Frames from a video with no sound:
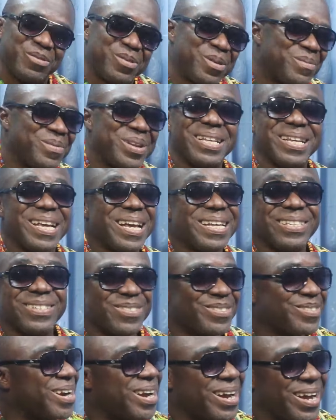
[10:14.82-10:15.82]
a chum ne
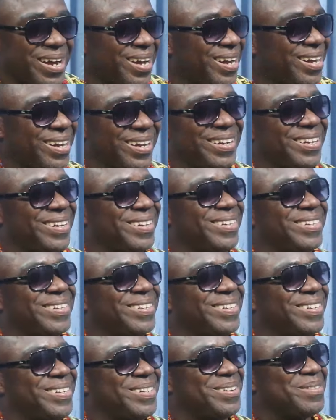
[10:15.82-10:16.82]
easy cry.
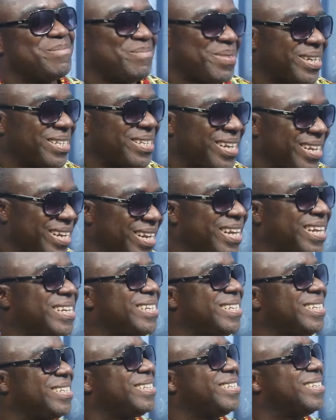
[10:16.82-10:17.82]
But
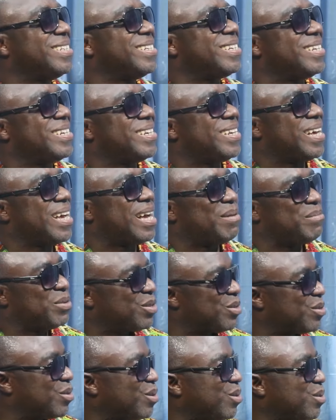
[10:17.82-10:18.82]
any I'm
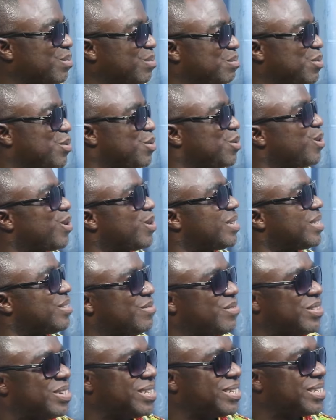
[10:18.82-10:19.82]
sure Bulldog is
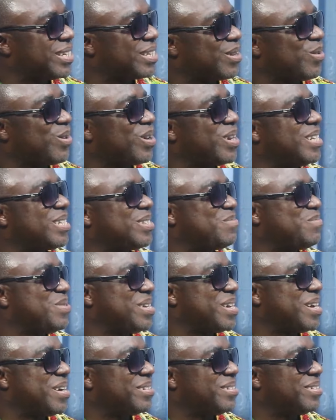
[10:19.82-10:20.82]
even Shatta Wale's
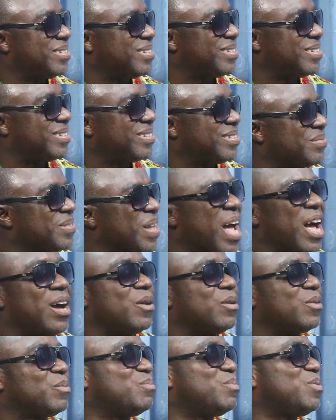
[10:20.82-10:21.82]
PR.
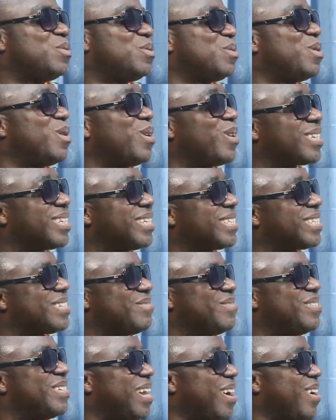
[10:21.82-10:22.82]
Oh, Bulldog is
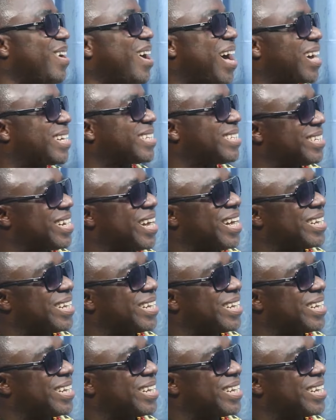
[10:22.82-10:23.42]
even now acting